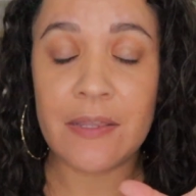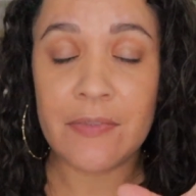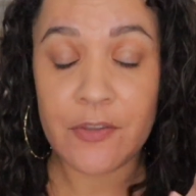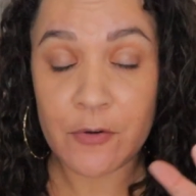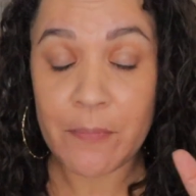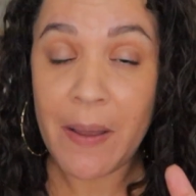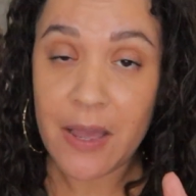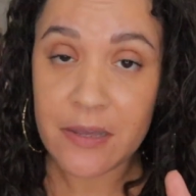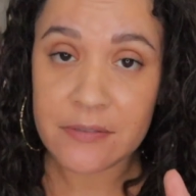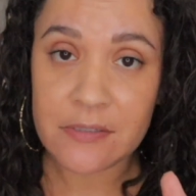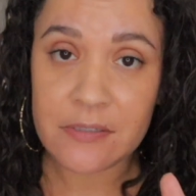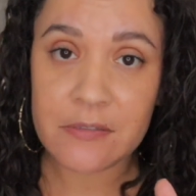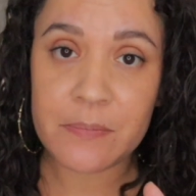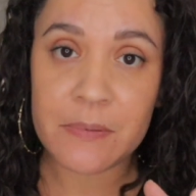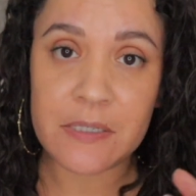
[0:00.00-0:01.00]
and their
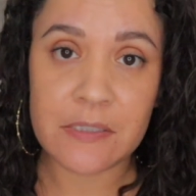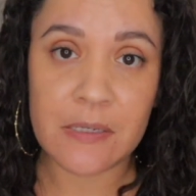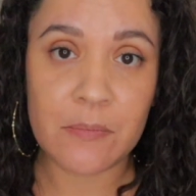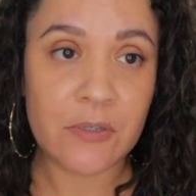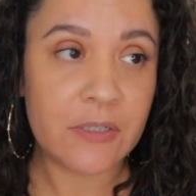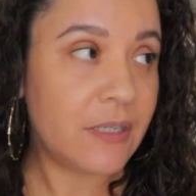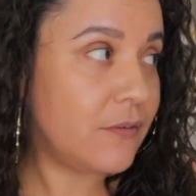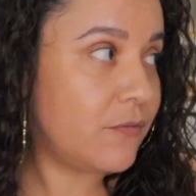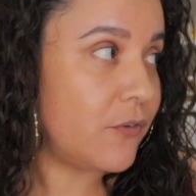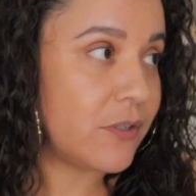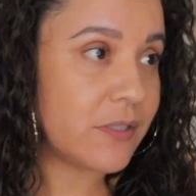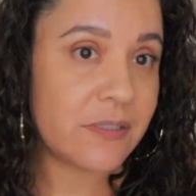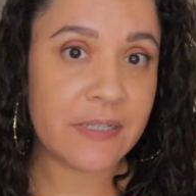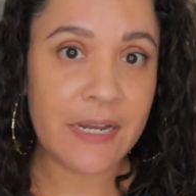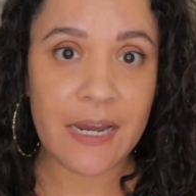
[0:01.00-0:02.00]
boxes because I'm looking for
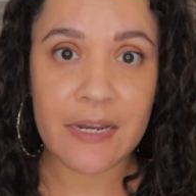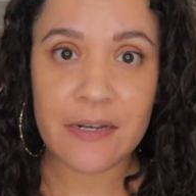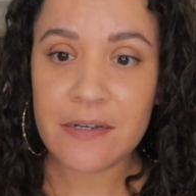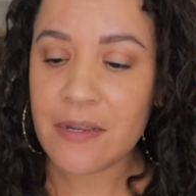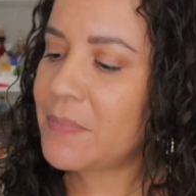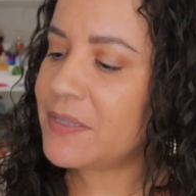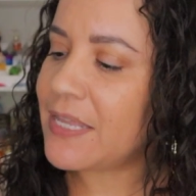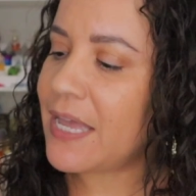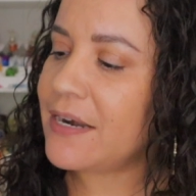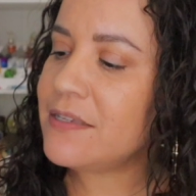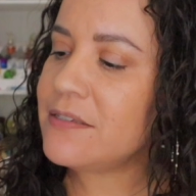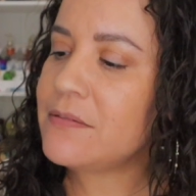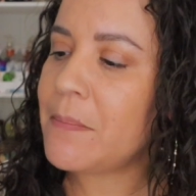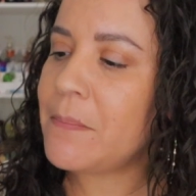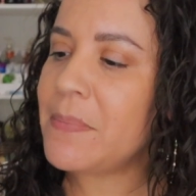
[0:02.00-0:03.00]
a stand but that
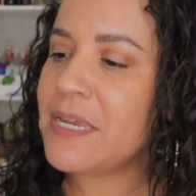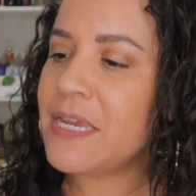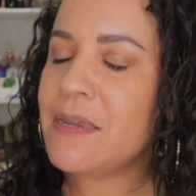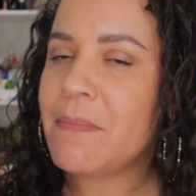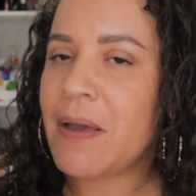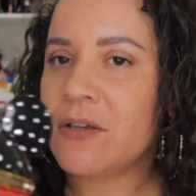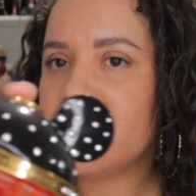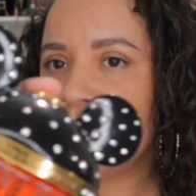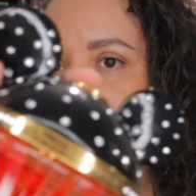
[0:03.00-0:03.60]
is Mickey Mouse